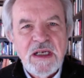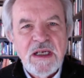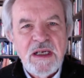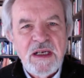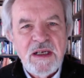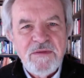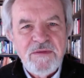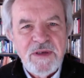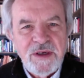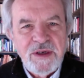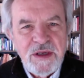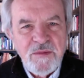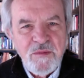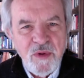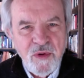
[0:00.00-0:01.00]
very
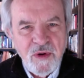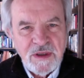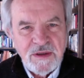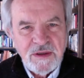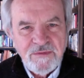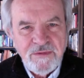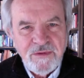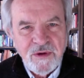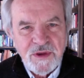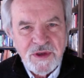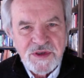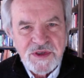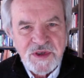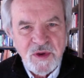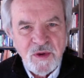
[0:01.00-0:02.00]
important for the
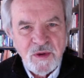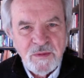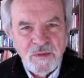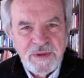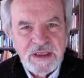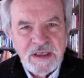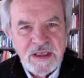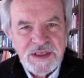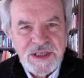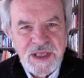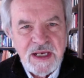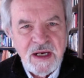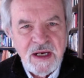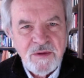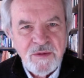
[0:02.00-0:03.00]
soul, because
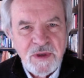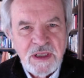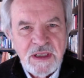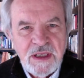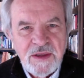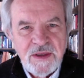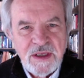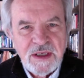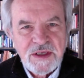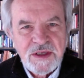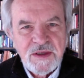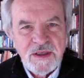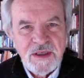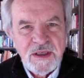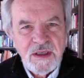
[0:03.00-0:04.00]
they are really
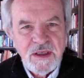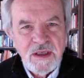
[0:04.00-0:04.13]
the